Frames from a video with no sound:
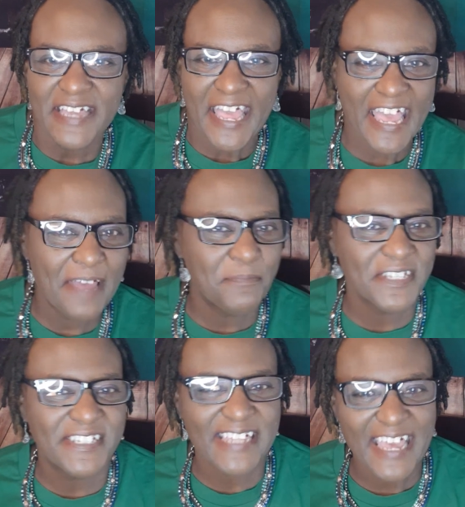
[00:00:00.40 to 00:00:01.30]

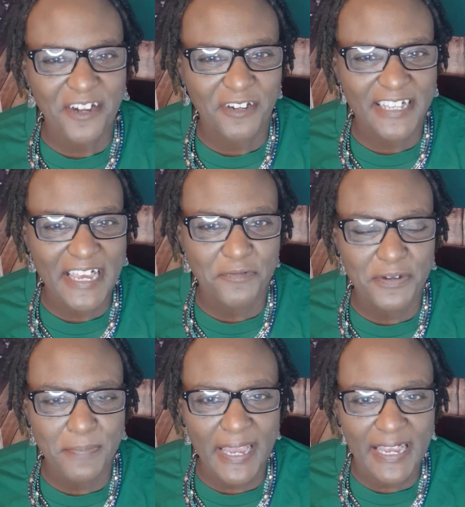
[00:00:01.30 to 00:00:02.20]
Happy Saturday,
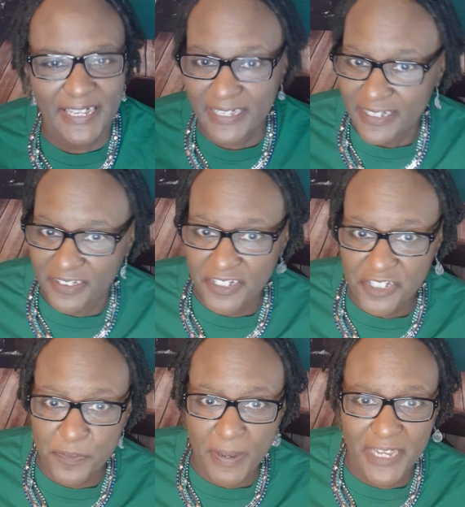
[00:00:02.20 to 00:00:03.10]
everybody. This
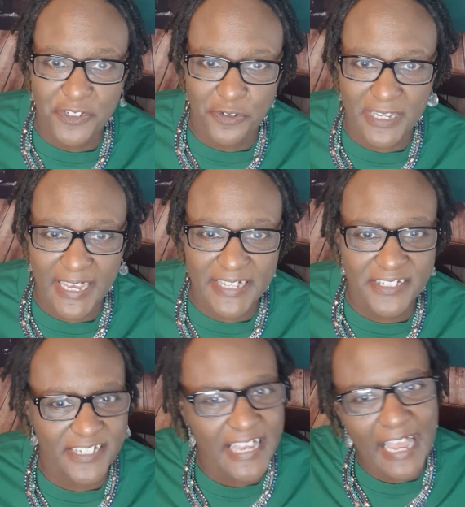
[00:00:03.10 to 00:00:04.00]
is Pastor
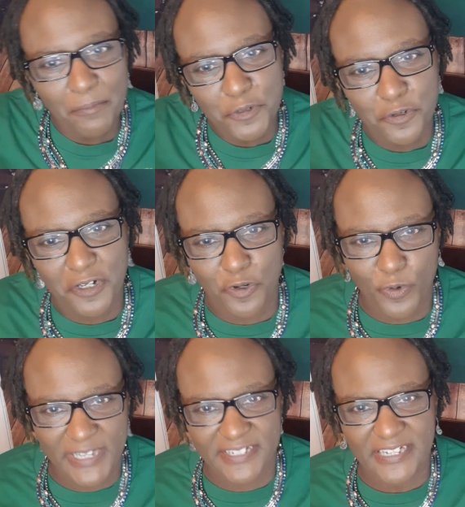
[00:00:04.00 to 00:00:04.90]
KZ. I'm doing a
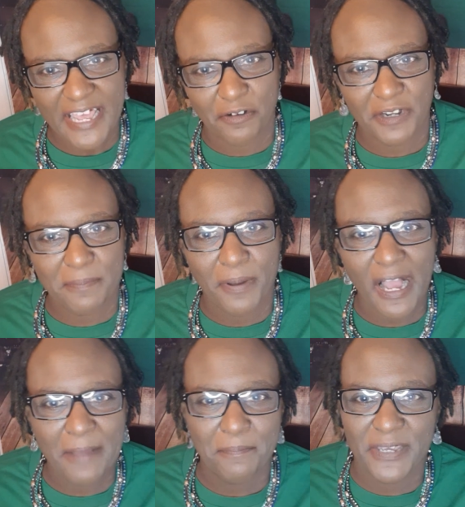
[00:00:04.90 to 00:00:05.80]
quick Saturday
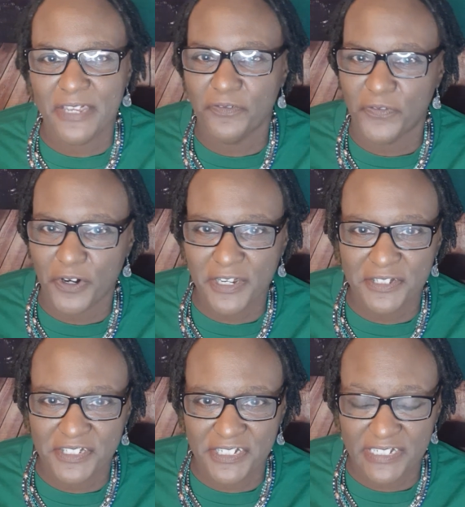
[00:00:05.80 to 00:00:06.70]
pop in for
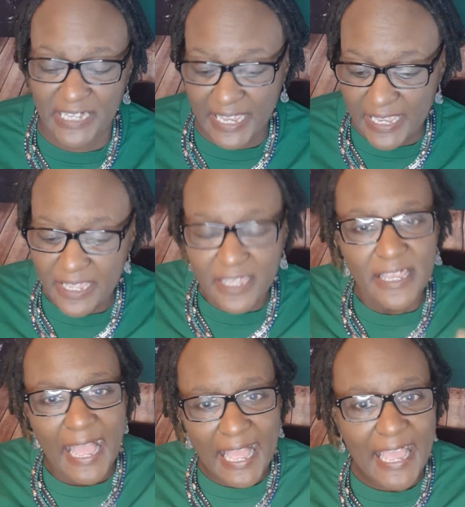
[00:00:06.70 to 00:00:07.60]
you today.
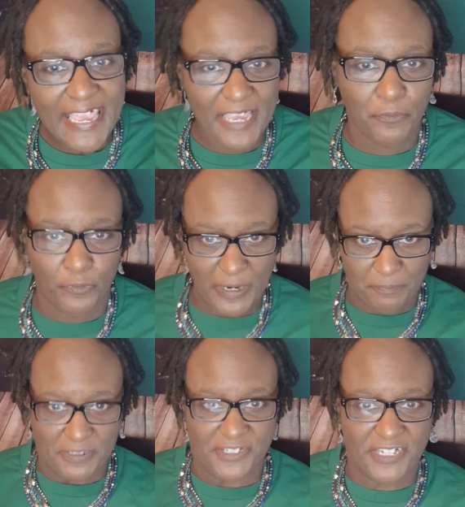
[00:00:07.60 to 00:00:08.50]
I am
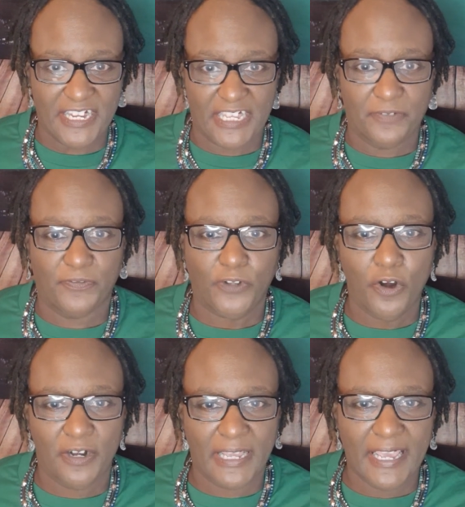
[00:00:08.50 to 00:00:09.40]
representing
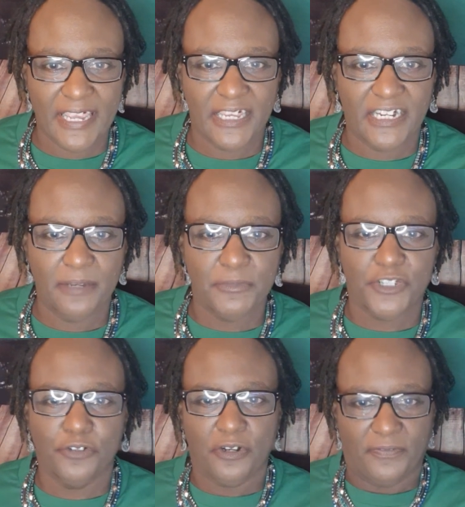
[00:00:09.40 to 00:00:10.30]
Florida A&M
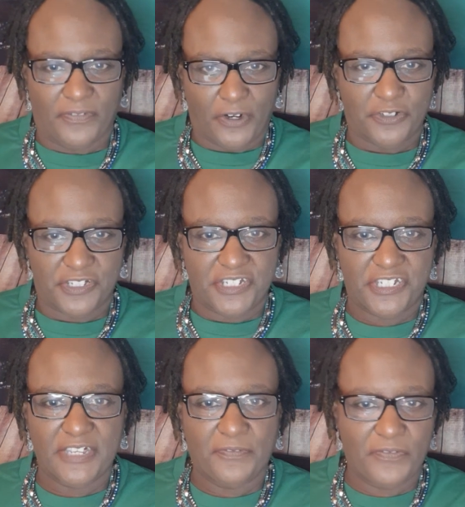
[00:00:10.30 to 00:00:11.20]

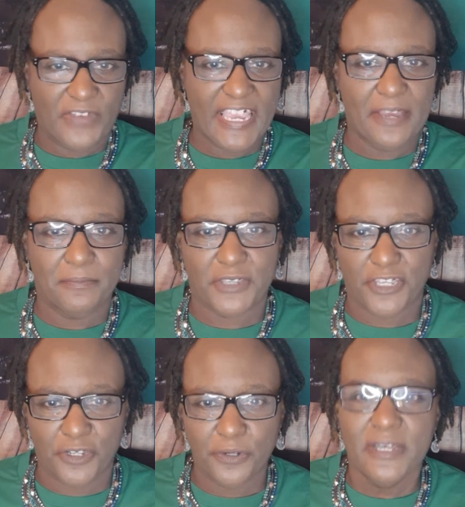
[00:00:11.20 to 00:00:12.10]
University,
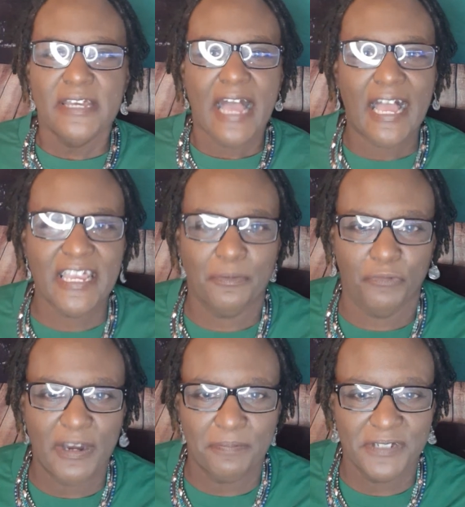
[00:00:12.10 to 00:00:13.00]
FAMU. I am
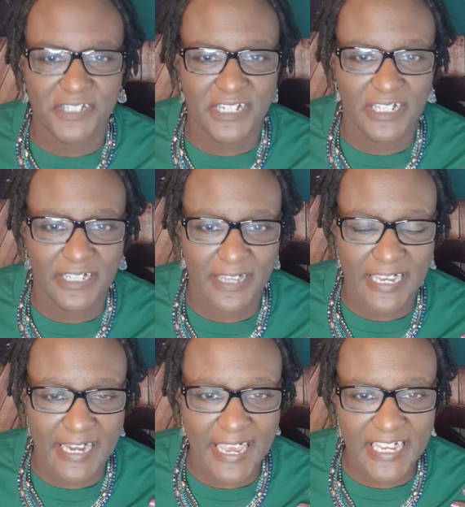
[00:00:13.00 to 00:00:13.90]
representing
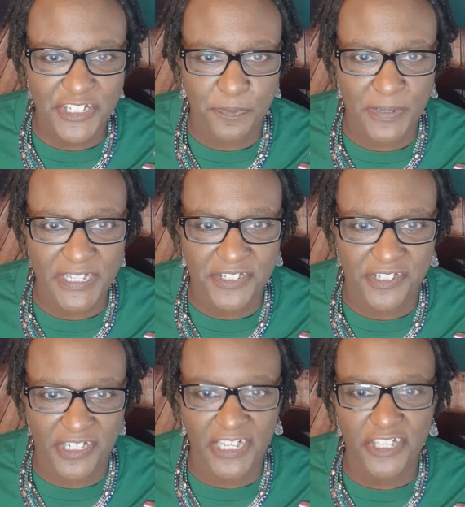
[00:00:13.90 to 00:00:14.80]
a
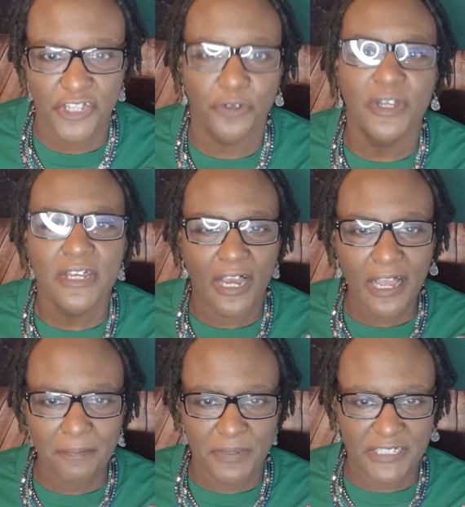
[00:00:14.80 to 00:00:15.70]
HBCU
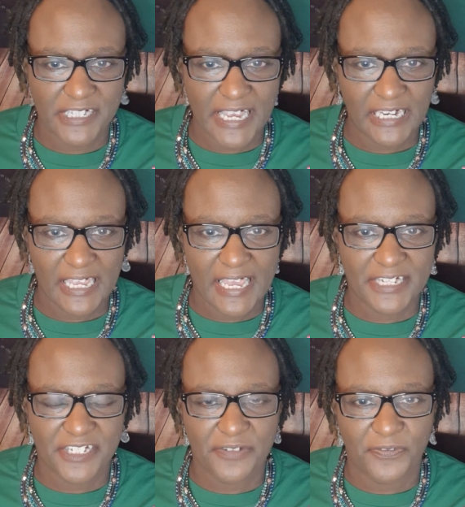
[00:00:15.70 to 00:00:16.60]
up in
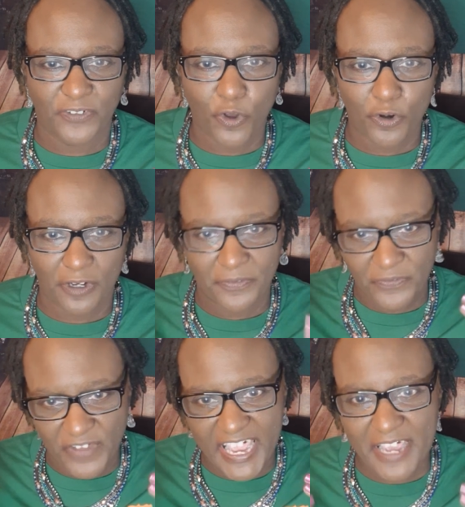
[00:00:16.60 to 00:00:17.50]
Tallahassee, Florida,
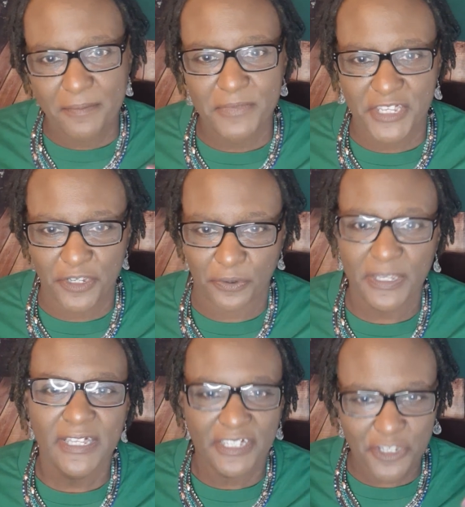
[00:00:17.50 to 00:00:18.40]
FAMU.
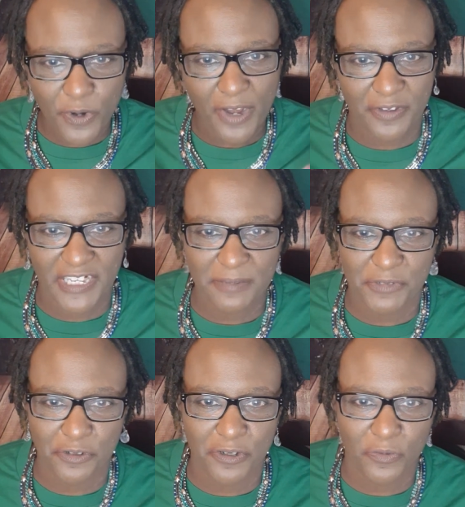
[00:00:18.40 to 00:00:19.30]
You all
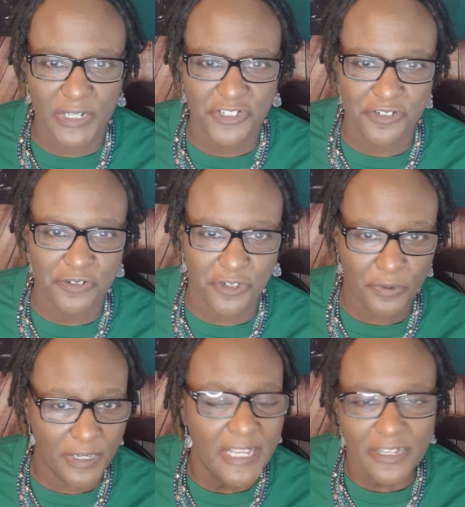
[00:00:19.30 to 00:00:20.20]
keep doing what you're
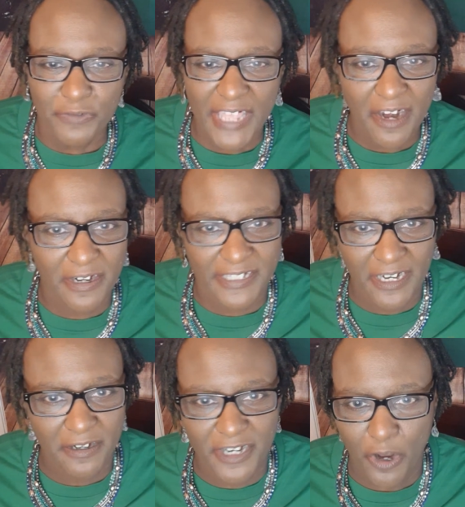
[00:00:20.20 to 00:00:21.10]
doing. They're,
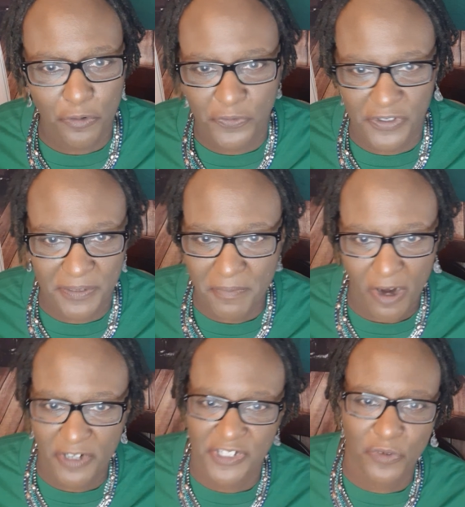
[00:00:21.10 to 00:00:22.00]
they're known for the
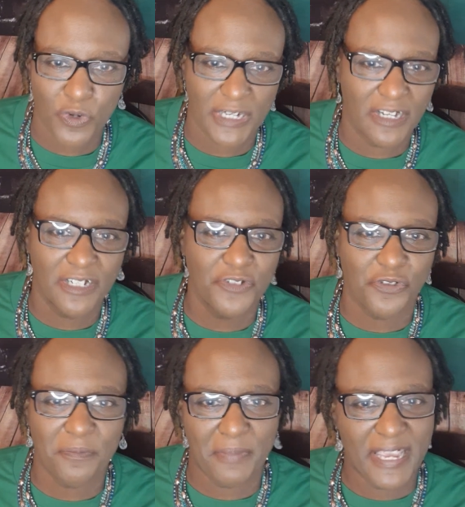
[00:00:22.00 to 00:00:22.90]
Marching
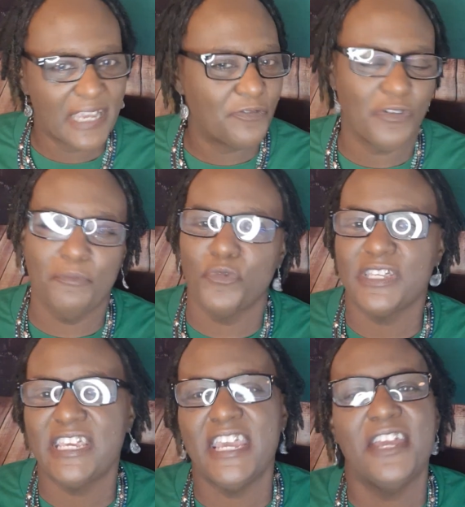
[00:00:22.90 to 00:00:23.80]
100 band
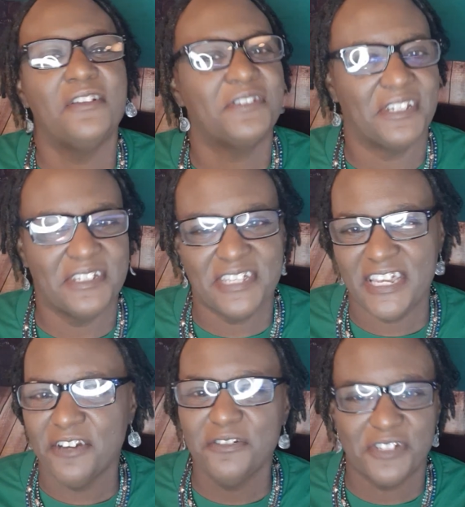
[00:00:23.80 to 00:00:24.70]
from years and
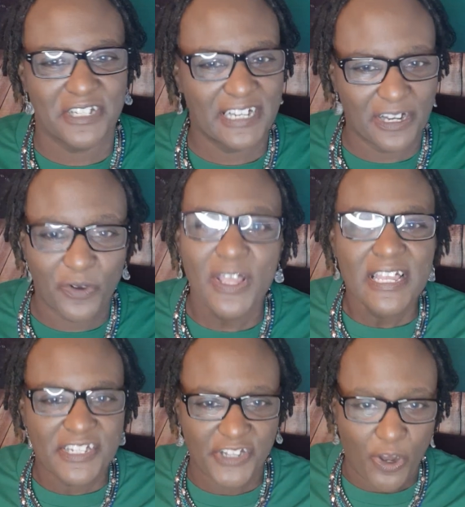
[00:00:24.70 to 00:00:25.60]
years ago.
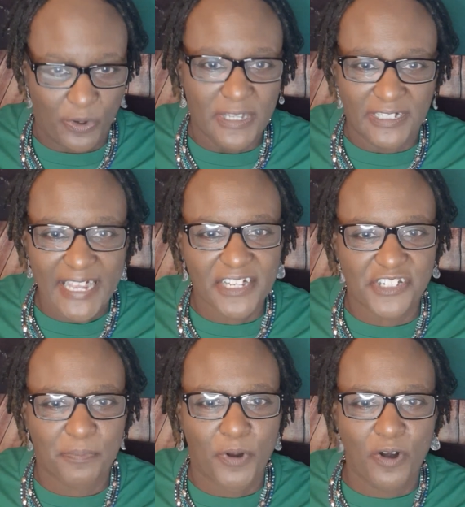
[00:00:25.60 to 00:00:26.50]
So let
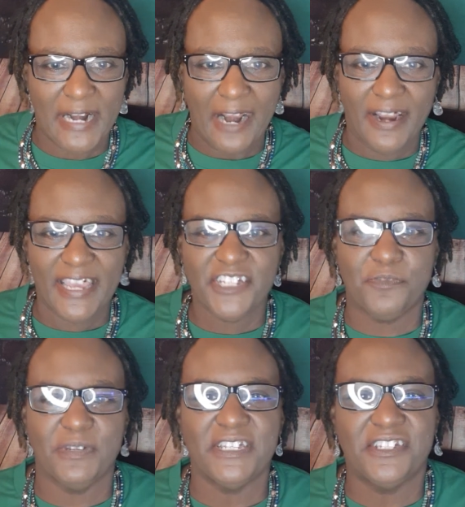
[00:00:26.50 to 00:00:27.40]
us support our
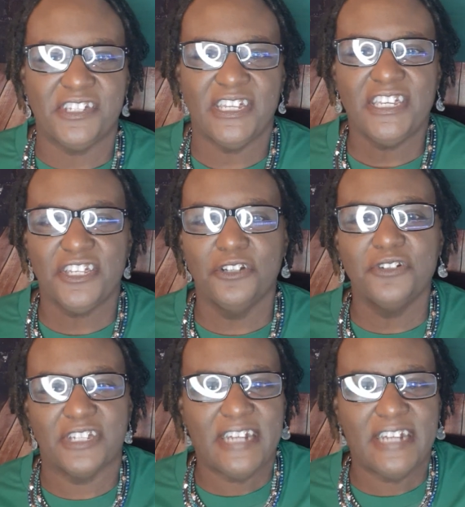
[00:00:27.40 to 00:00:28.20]
HBCUs.